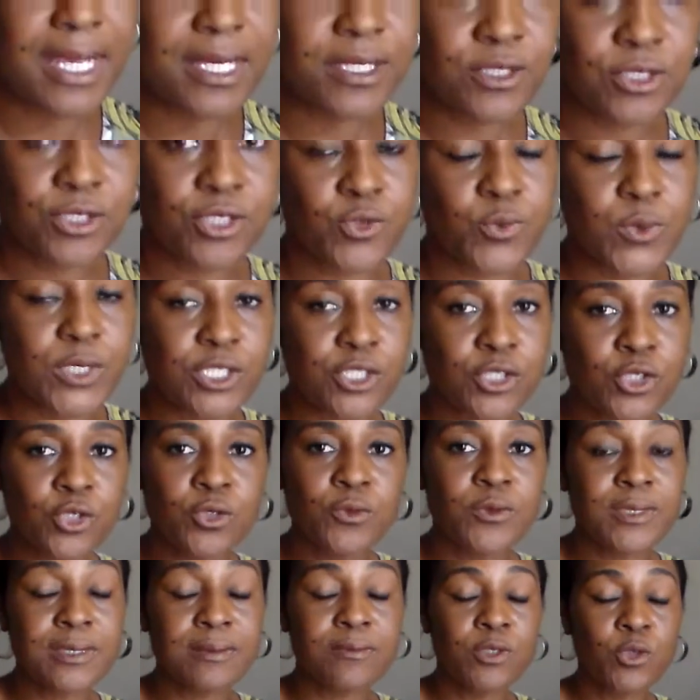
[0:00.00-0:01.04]
answers, which
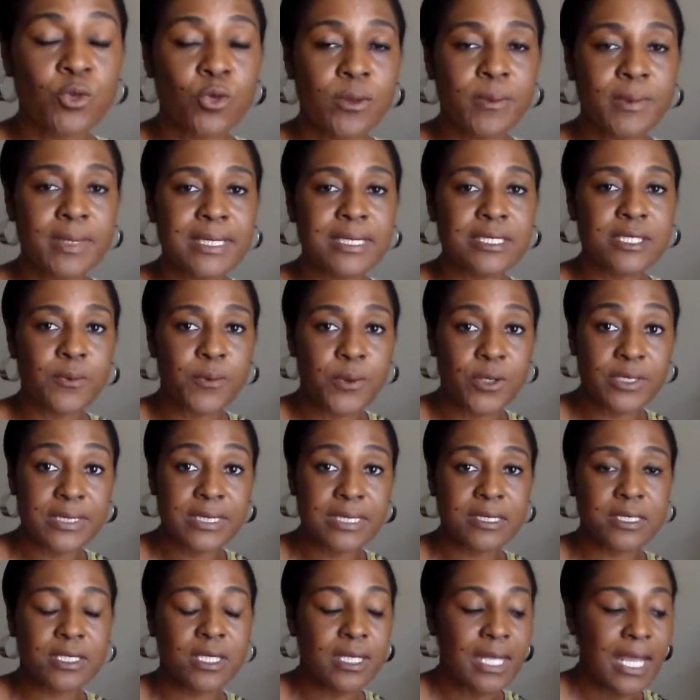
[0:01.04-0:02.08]
news normally is the
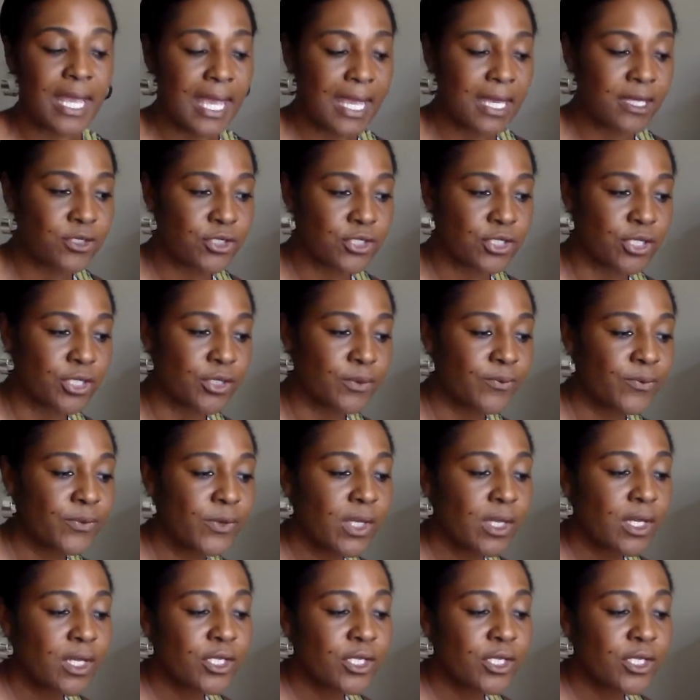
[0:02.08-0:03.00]
person that's going to answer,